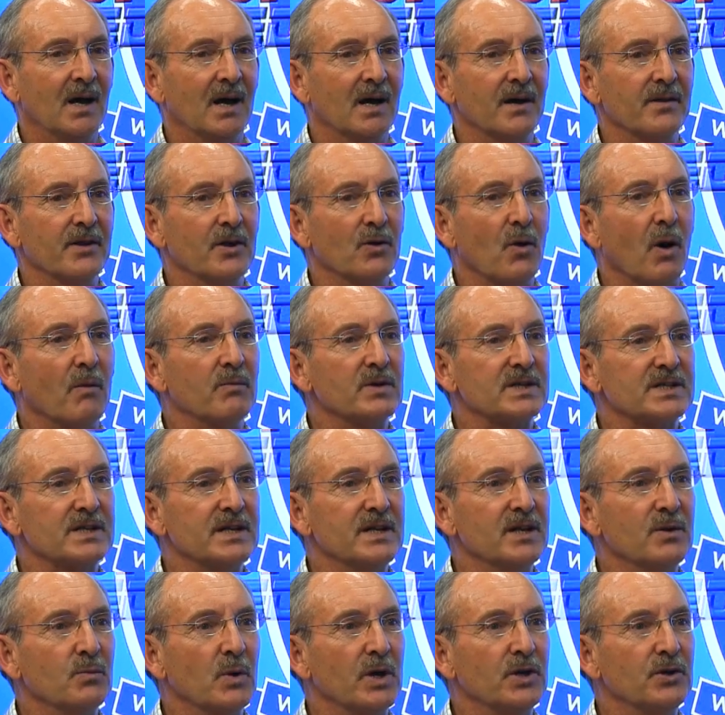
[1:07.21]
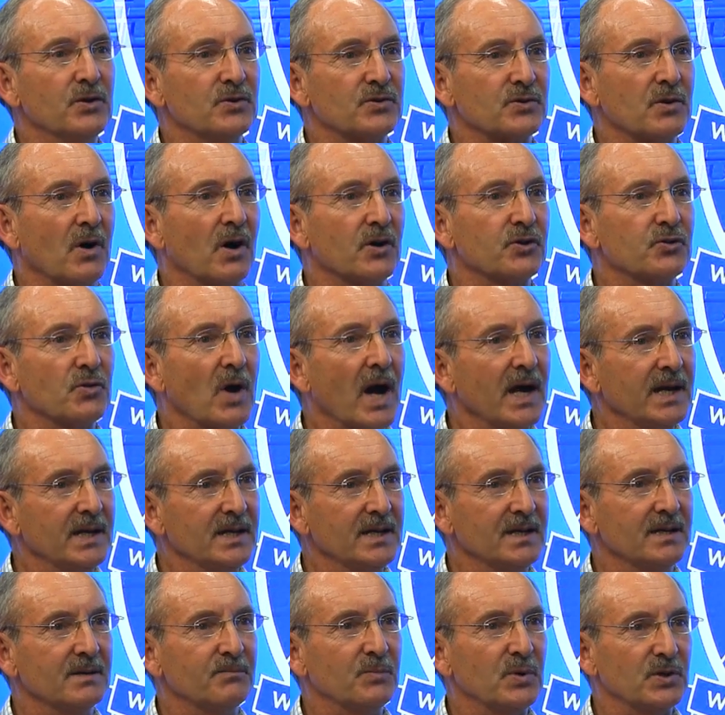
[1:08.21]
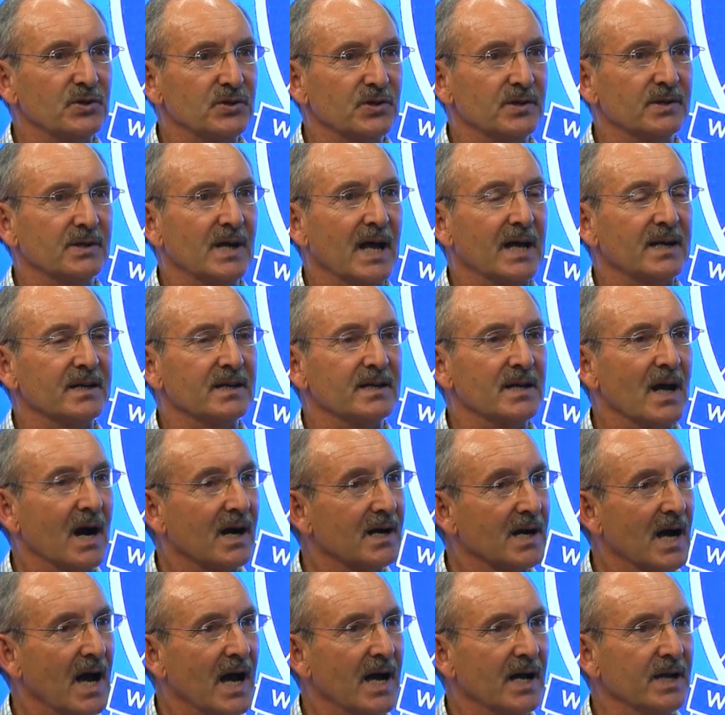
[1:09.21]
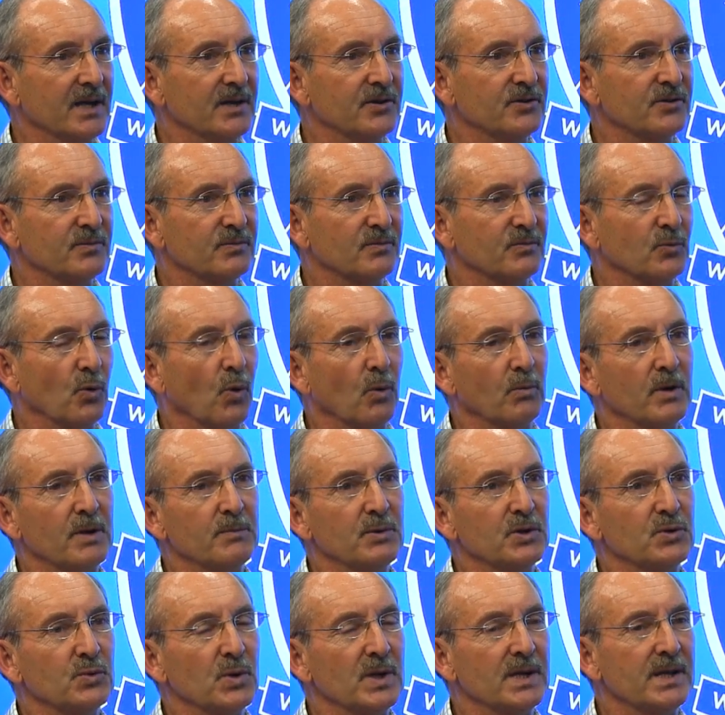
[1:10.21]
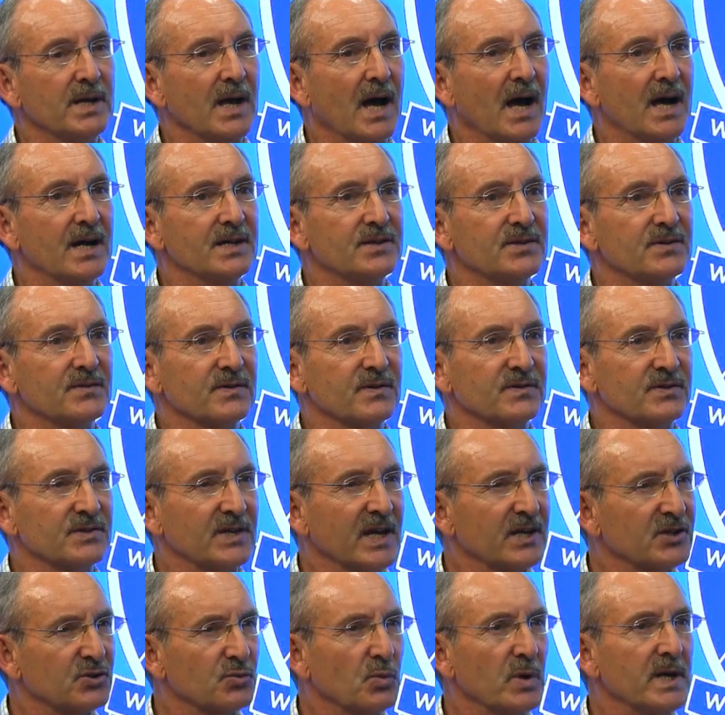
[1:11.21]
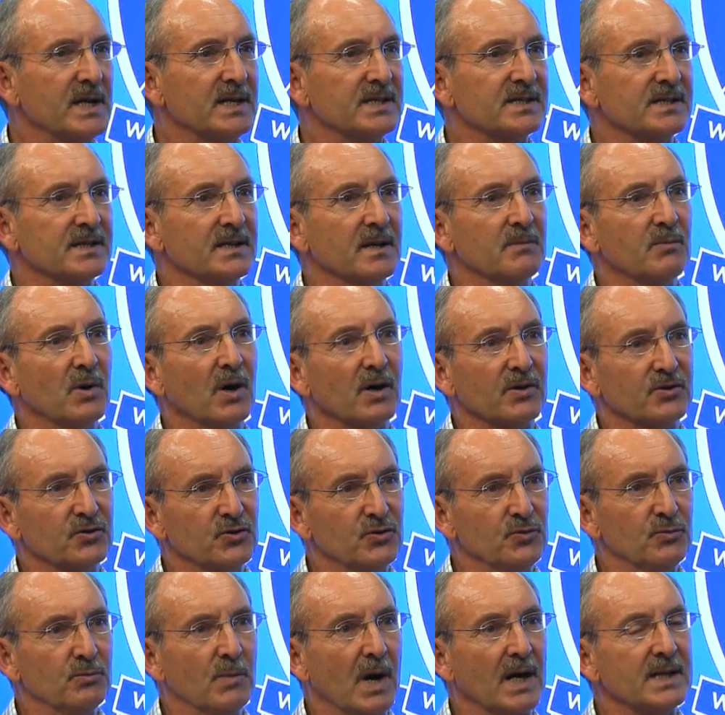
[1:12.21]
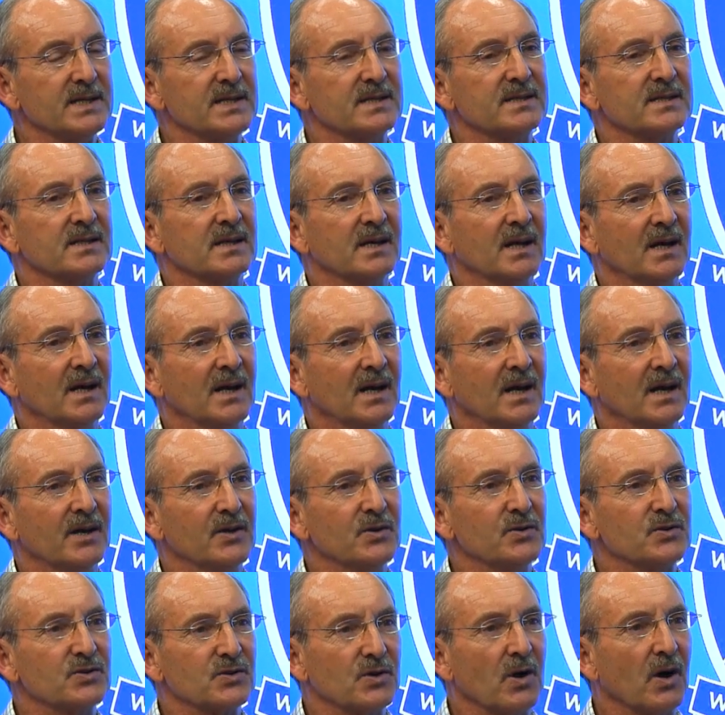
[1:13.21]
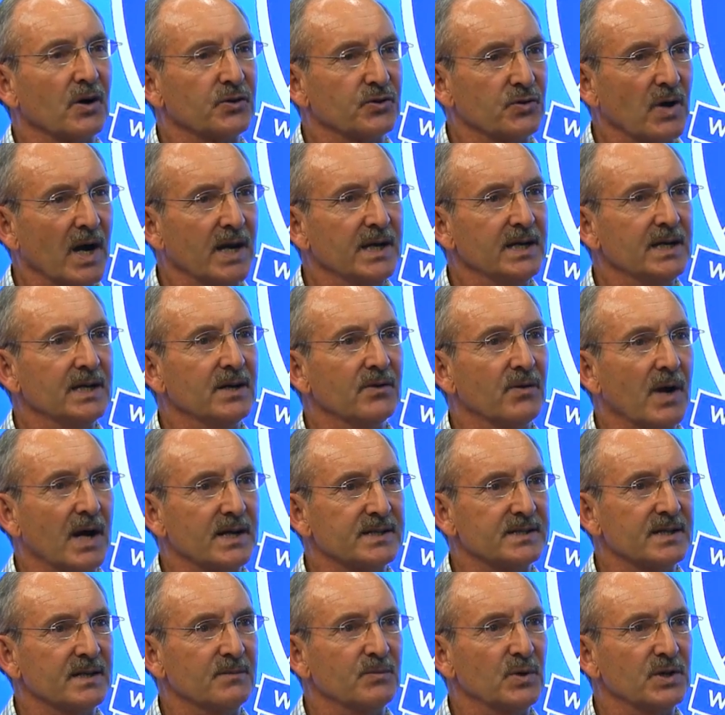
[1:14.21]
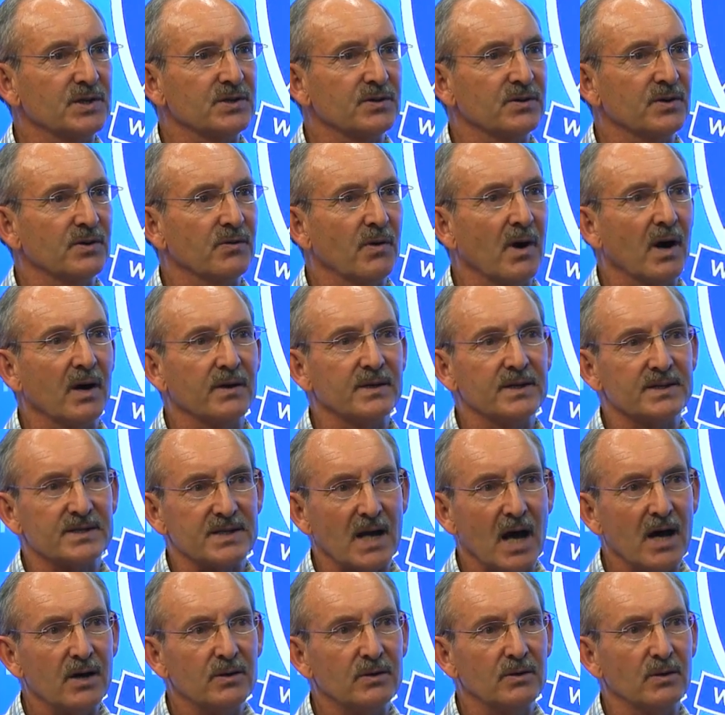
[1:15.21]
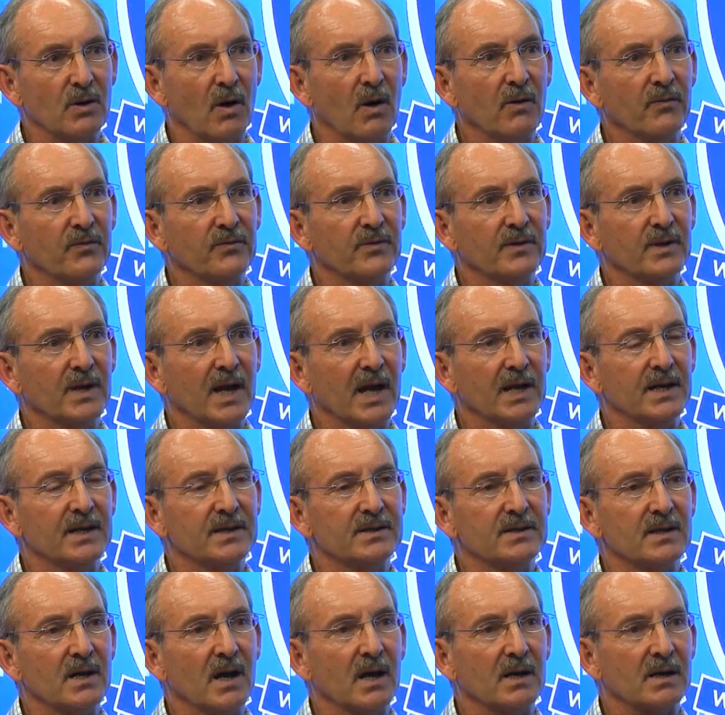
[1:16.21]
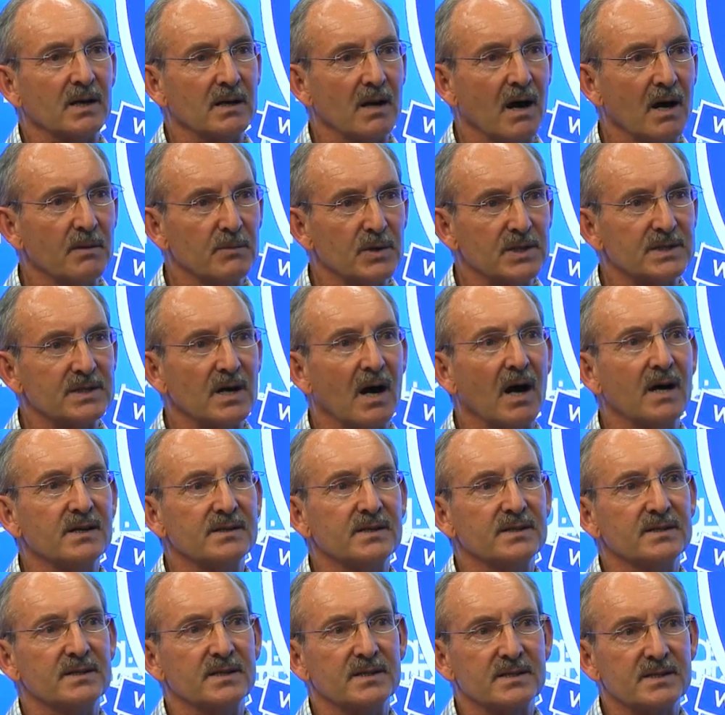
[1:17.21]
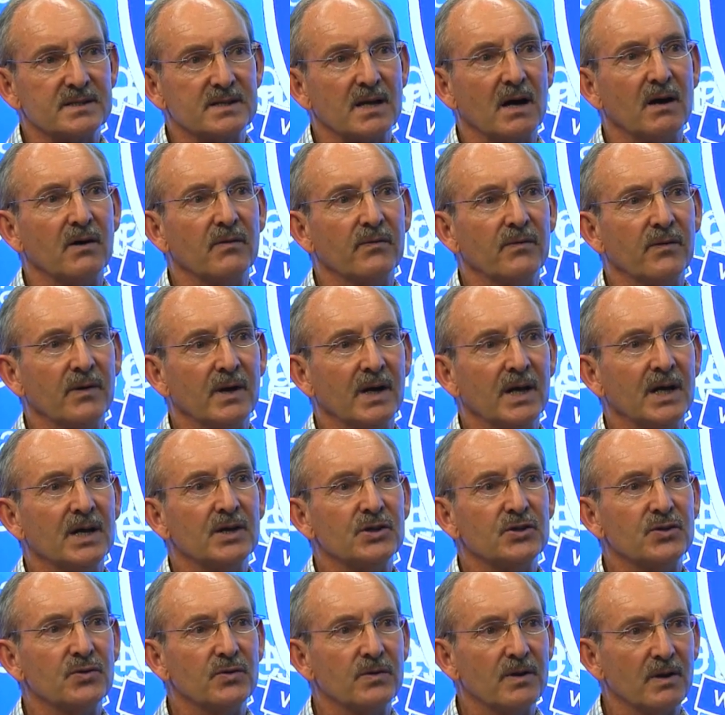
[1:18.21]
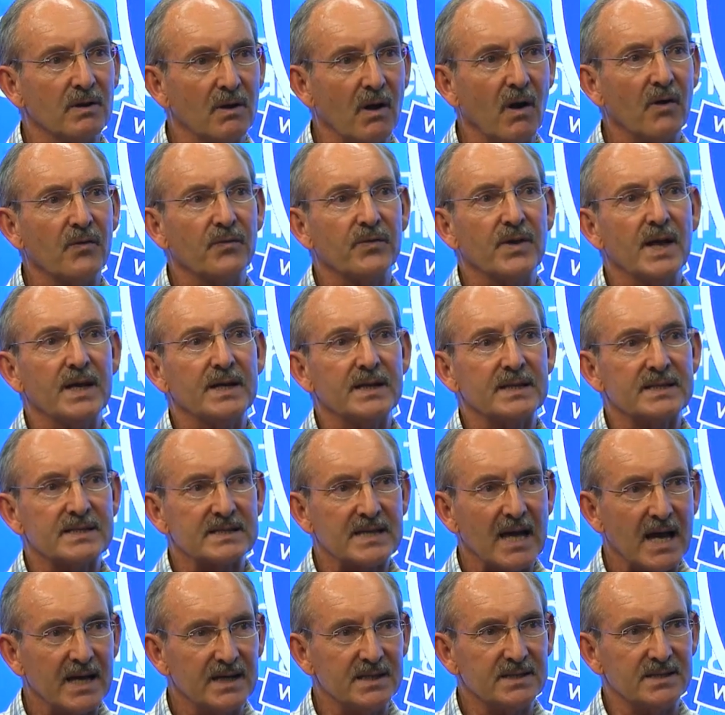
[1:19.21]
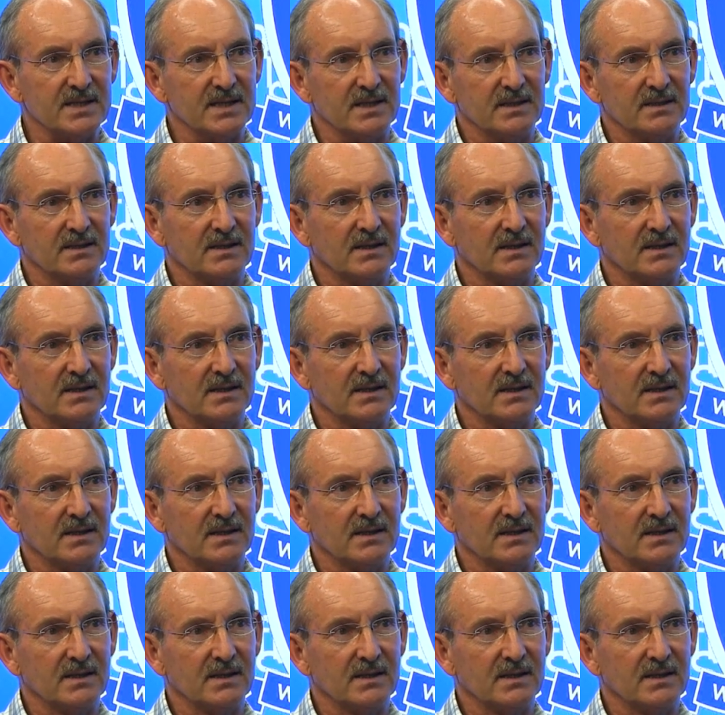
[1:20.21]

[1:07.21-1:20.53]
And then obviously when you start training a pigeon at a young age, normally between the ages of 6 weeks and about 2 months, you'd start training a racing pigeon around its own loft, and it acclimatizes itself to the loft that it stays in.